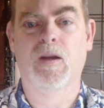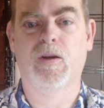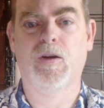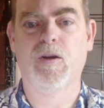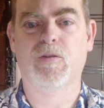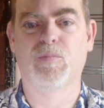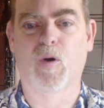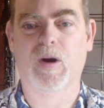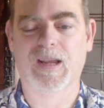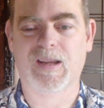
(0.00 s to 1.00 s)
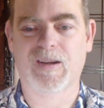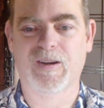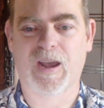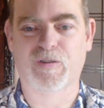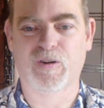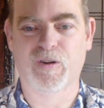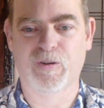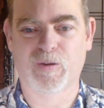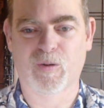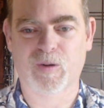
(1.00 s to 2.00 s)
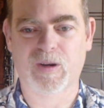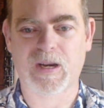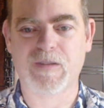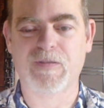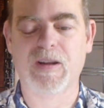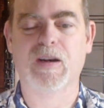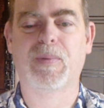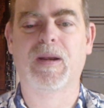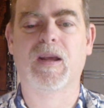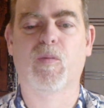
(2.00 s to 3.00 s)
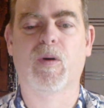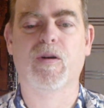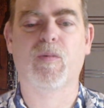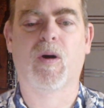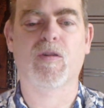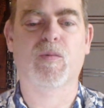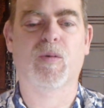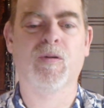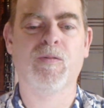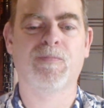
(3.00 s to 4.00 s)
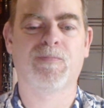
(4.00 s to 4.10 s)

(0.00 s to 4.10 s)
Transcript: Good morning, good afternoon, or good evening, depending on where you are in the world.